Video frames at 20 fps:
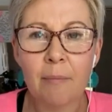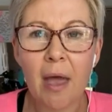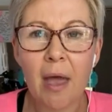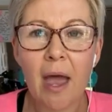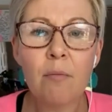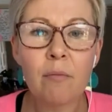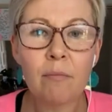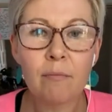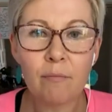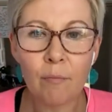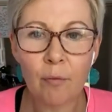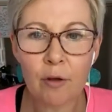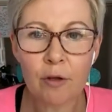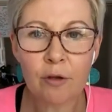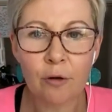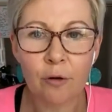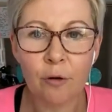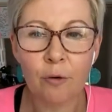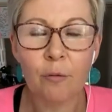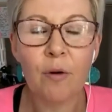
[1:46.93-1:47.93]
And
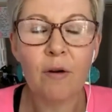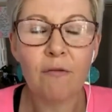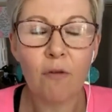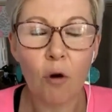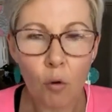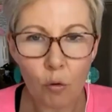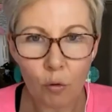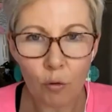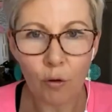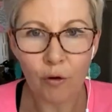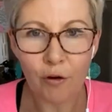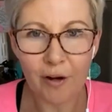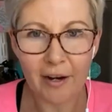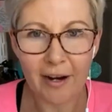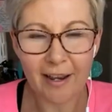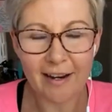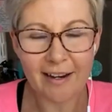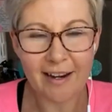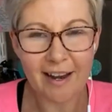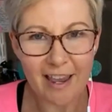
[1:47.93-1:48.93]
you know, we've all got
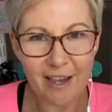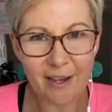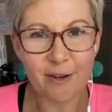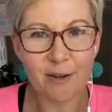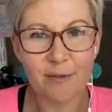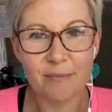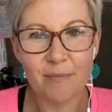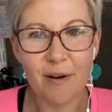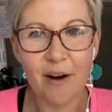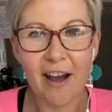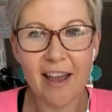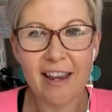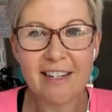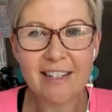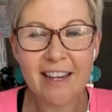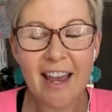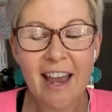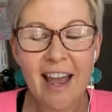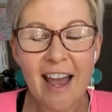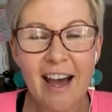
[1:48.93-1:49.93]
an ego mind.